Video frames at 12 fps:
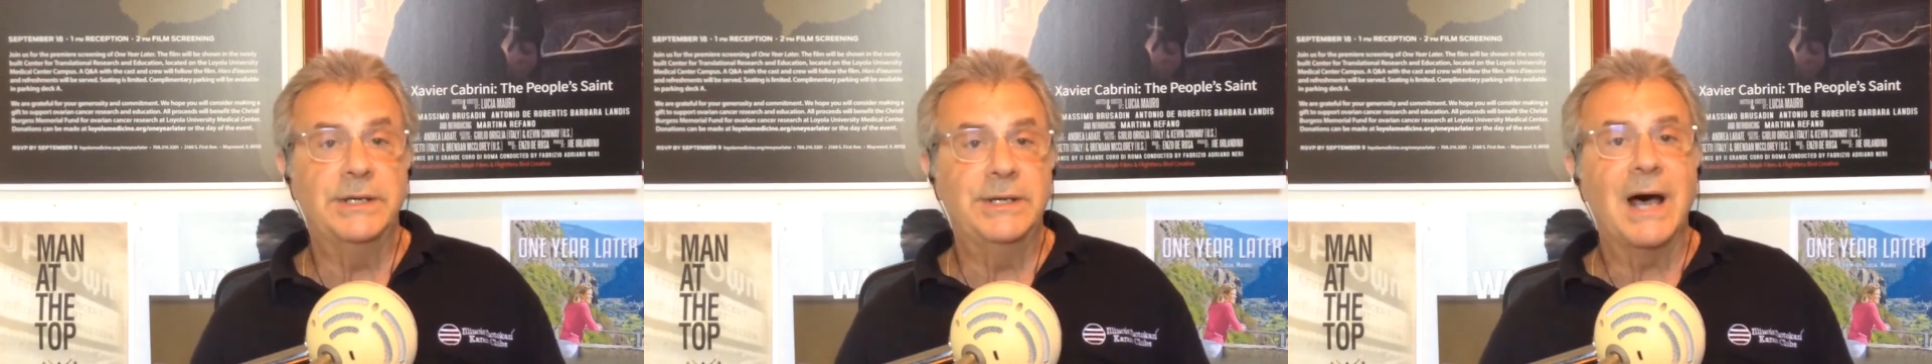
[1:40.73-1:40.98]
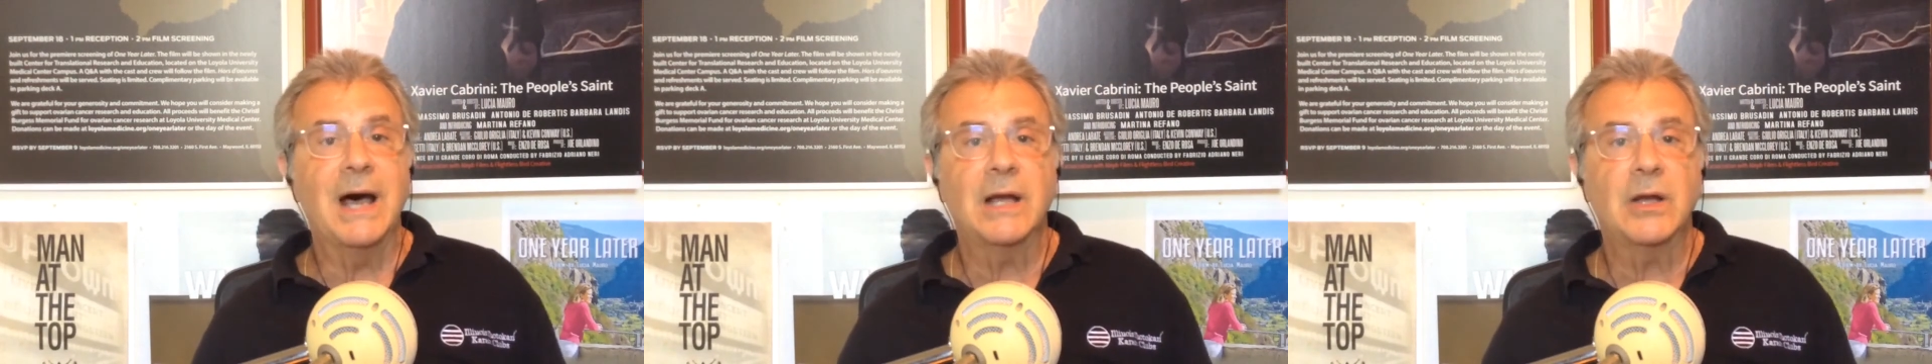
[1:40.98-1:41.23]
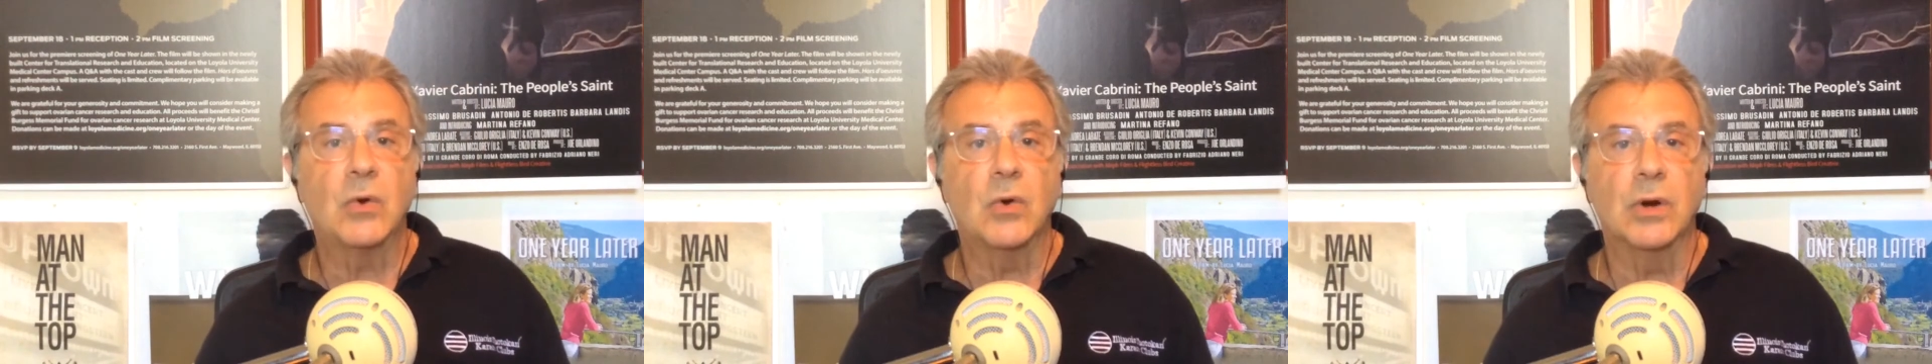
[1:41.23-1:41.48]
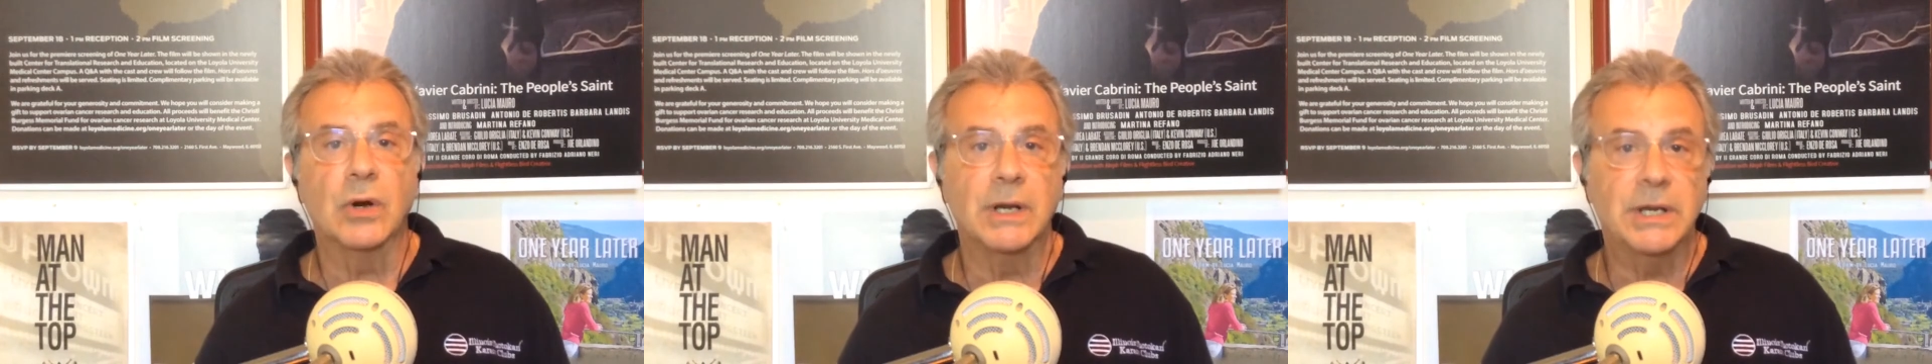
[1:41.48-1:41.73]
DOC,
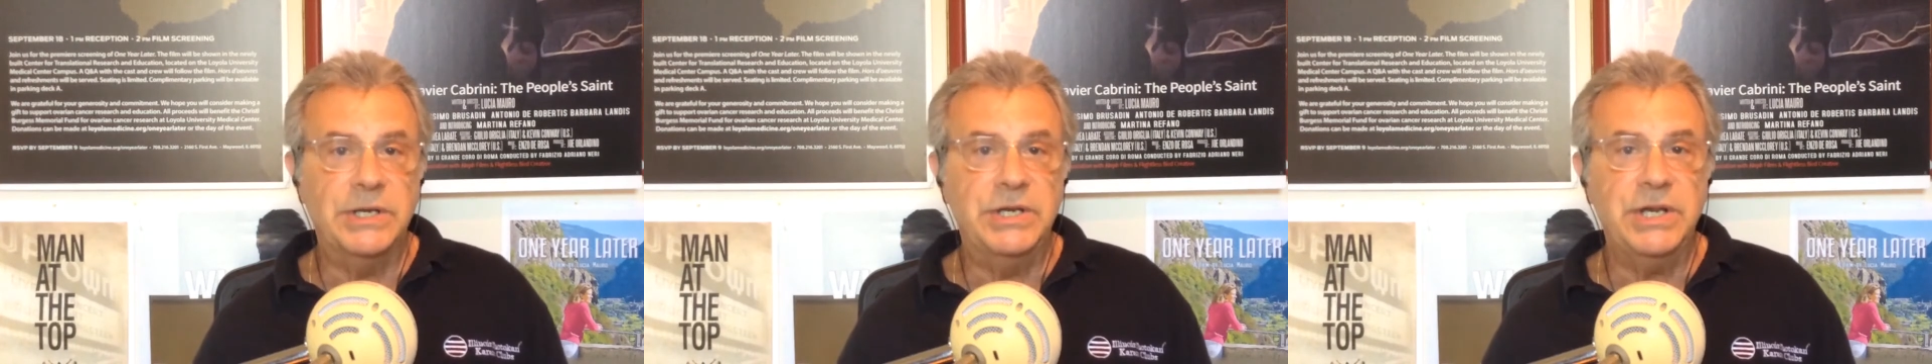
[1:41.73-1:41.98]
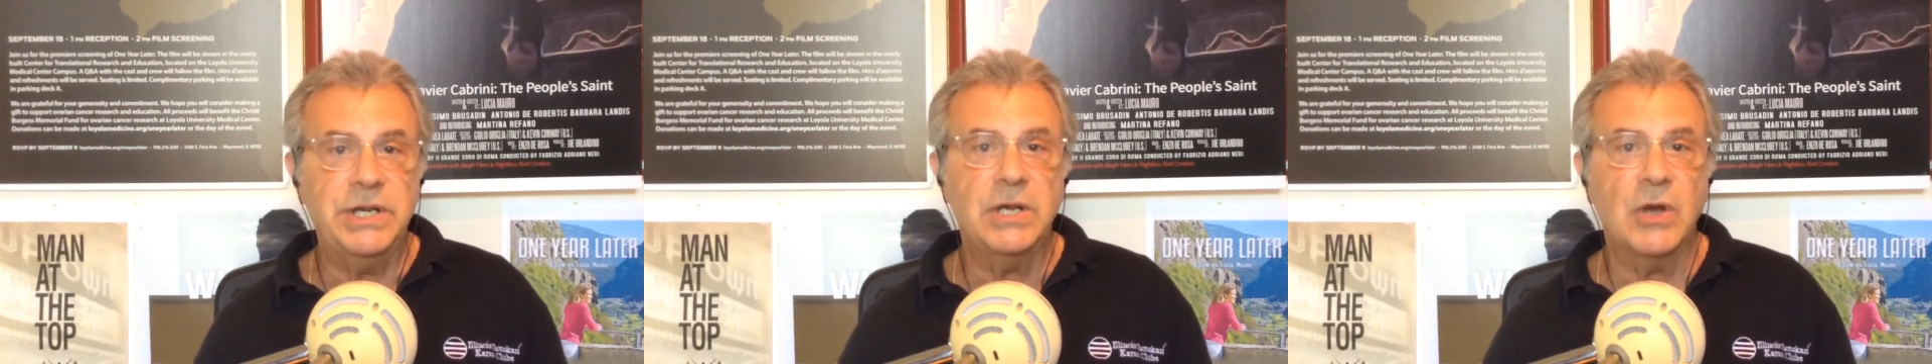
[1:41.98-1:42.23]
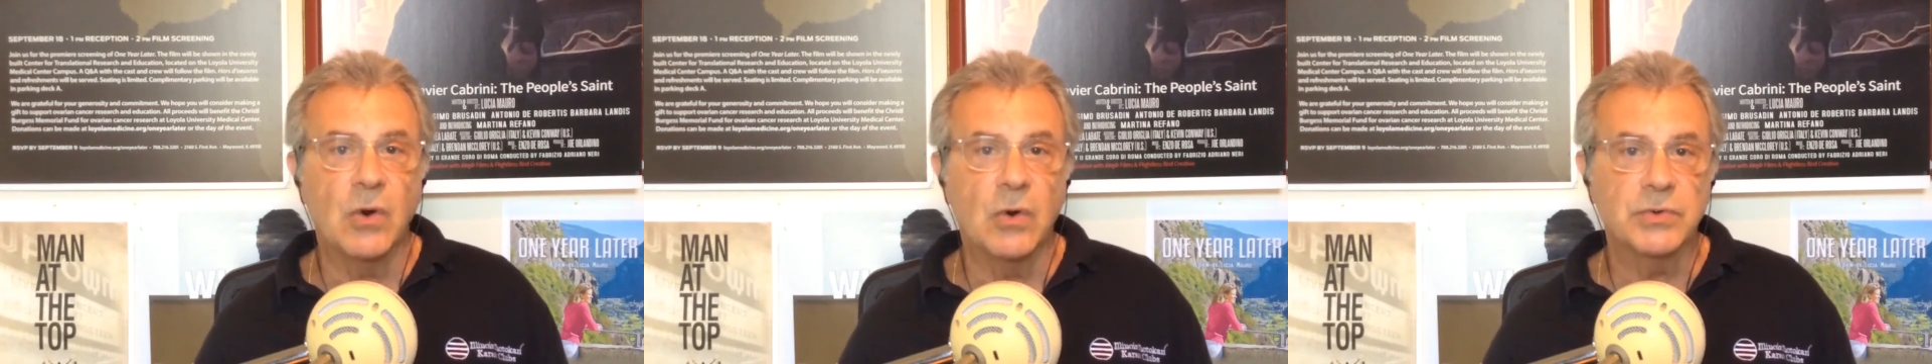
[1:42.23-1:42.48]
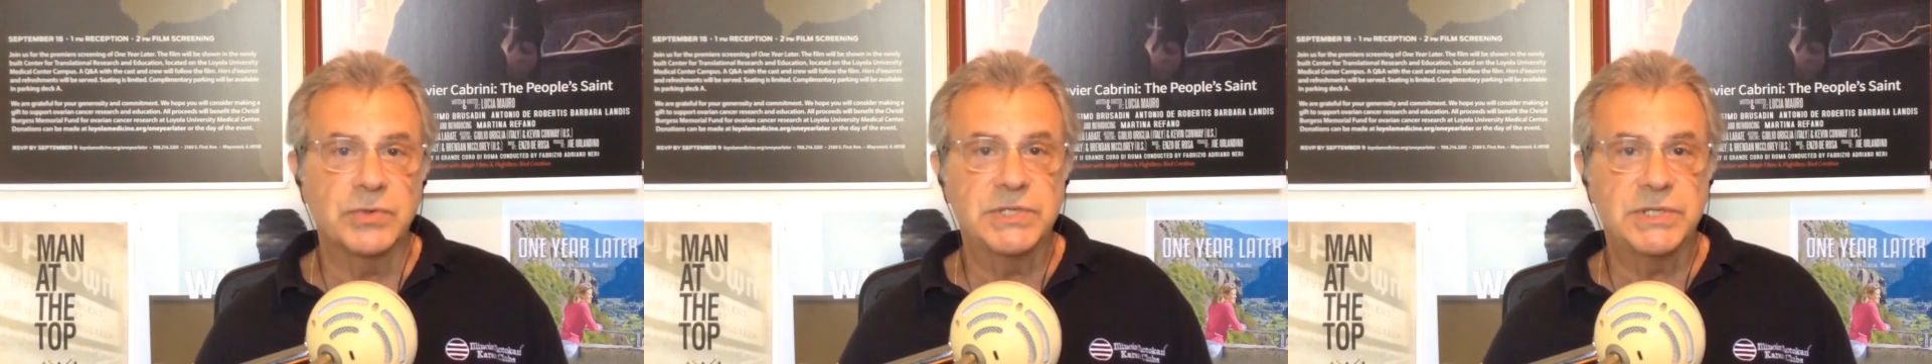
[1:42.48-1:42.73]
or
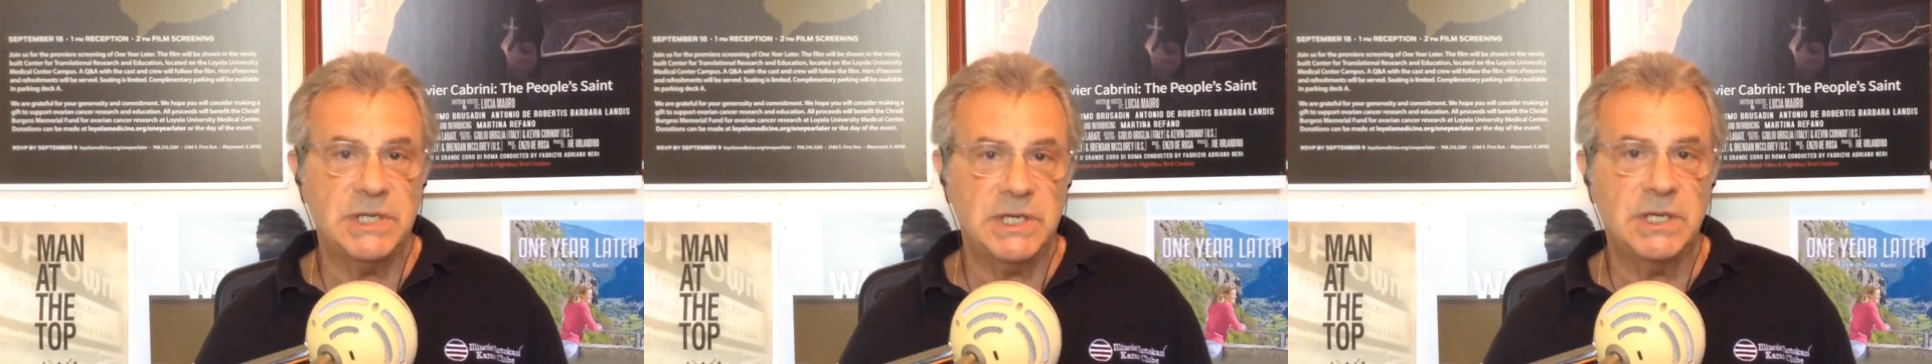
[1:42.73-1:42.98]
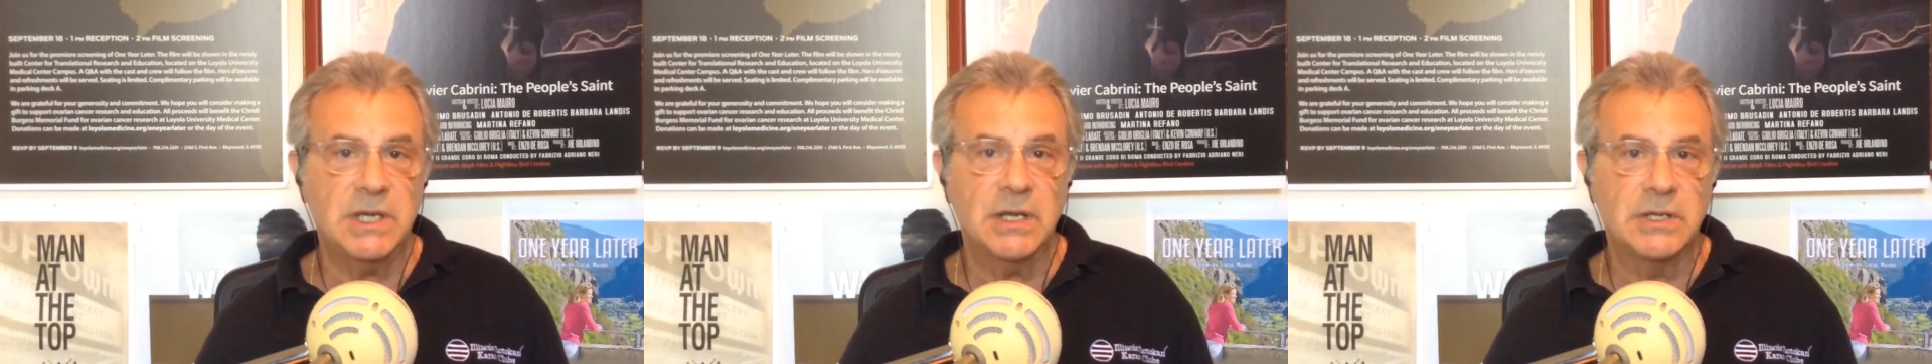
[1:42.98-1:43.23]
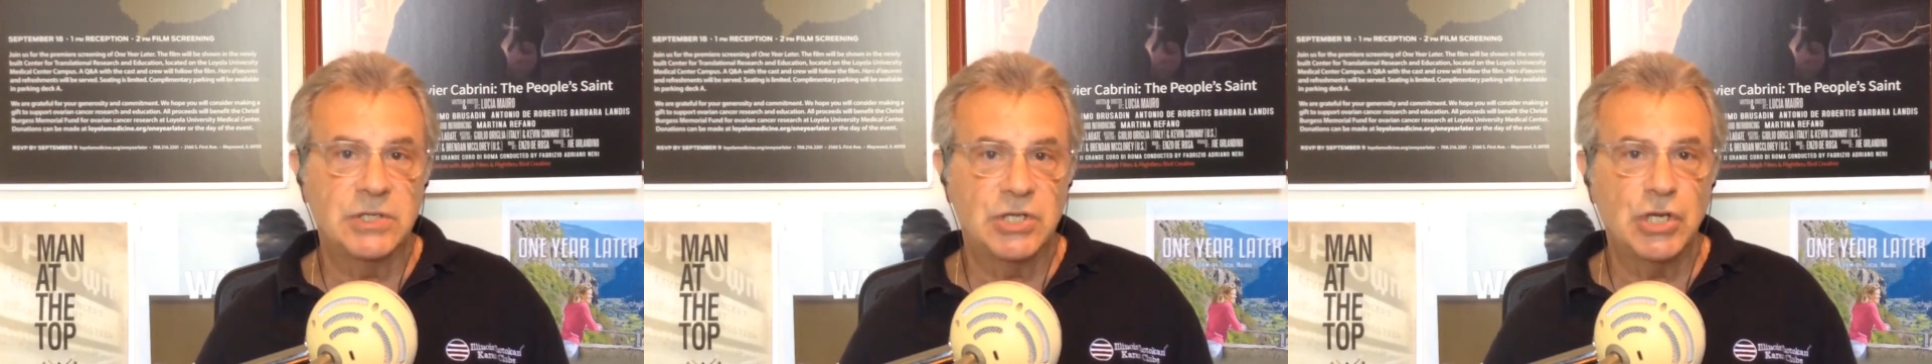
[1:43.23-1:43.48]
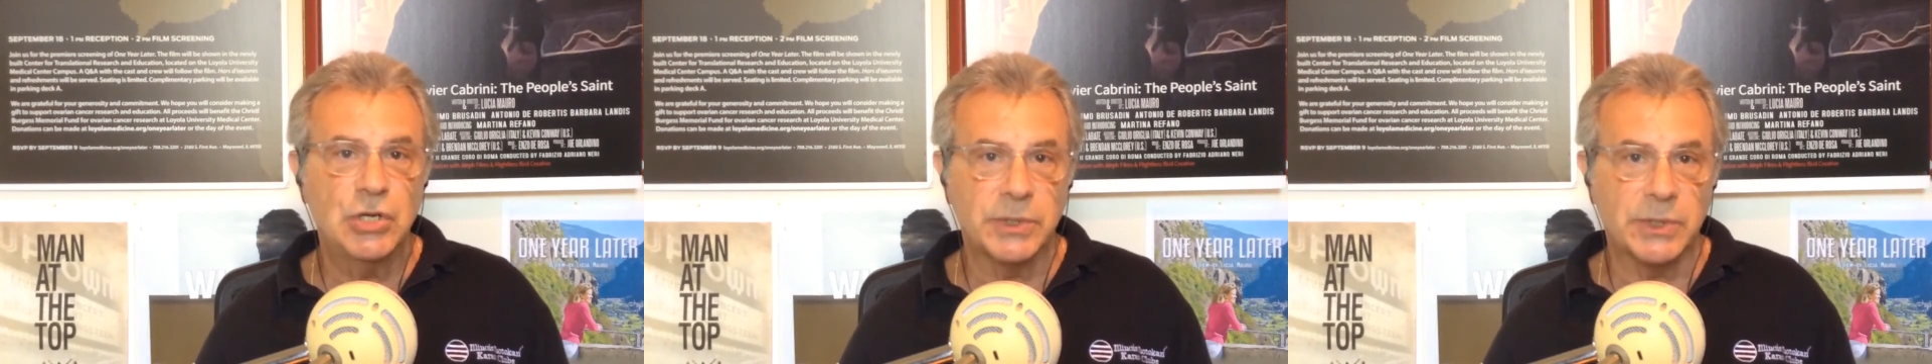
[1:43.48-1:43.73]
D-O-C,
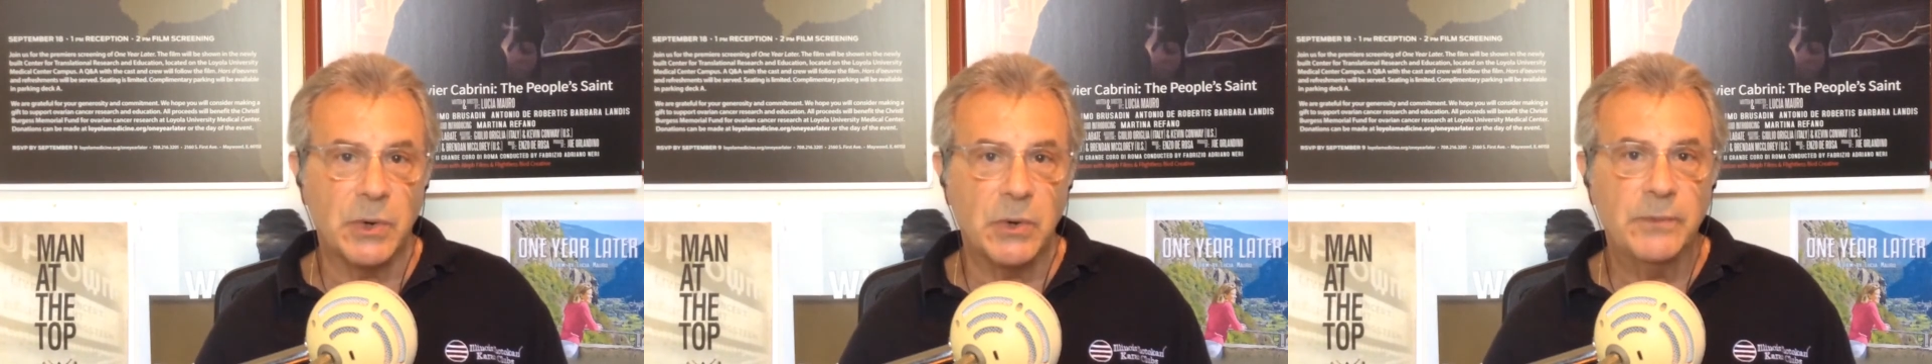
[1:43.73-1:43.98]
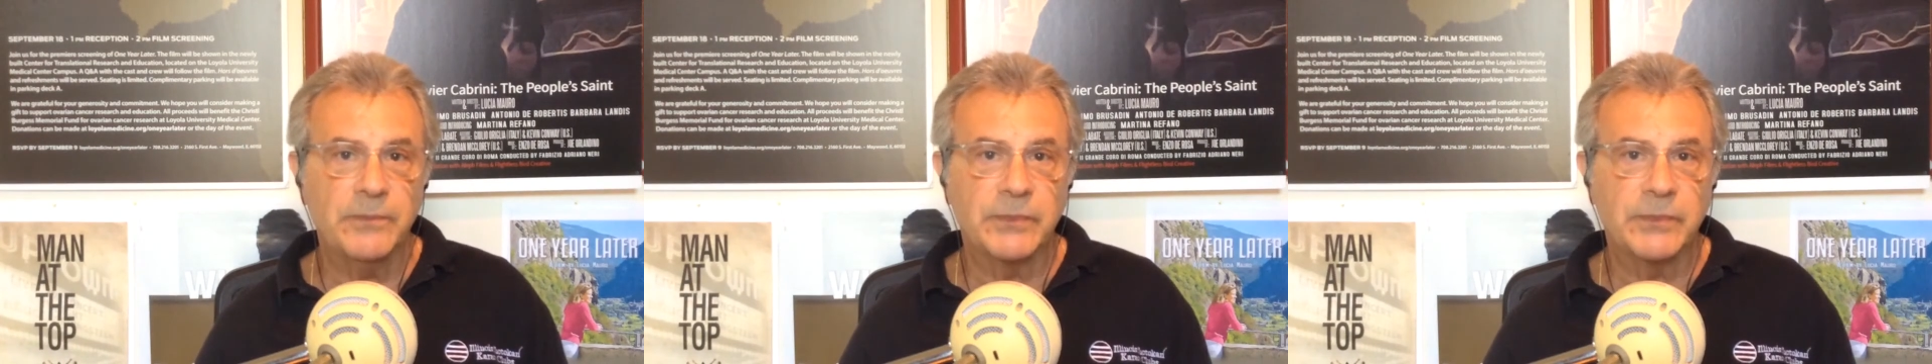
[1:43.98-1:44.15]
Ciro,